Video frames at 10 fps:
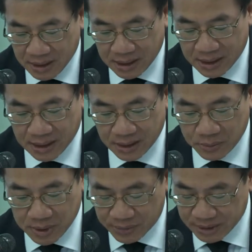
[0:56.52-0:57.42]

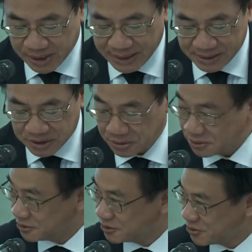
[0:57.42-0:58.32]
Virachai
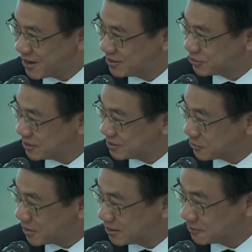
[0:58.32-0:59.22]
to answer as
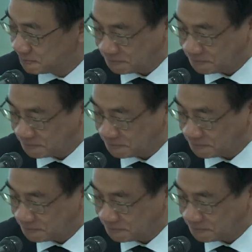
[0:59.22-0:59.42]
well.